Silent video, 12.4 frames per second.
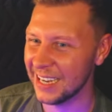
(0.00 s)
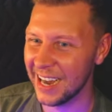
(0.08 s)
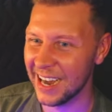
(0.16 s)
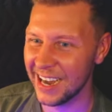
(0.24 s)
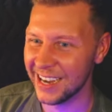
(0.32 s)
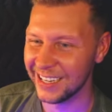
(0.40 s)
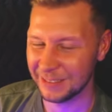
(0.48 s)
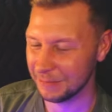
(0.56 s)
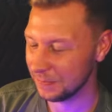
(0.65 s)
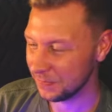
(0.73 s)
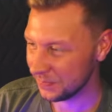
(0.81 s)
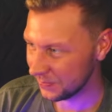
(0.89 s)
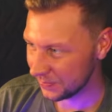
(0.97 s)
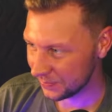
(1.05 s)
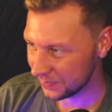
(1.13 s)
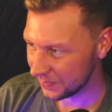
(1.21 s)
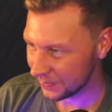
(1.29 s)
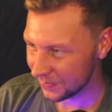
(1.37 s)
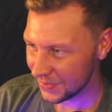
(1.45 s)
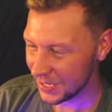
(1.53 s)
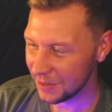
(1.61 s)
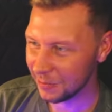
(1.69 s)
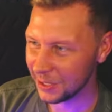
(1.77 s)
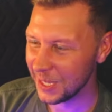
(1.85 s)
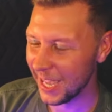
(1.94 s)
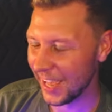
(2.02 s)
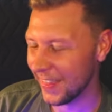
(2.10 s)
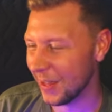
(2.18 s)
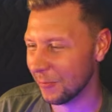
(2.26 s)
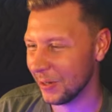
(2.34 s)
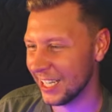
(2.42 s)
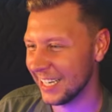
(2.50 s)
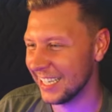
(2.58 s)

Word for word: Uh, but yeah, and then when it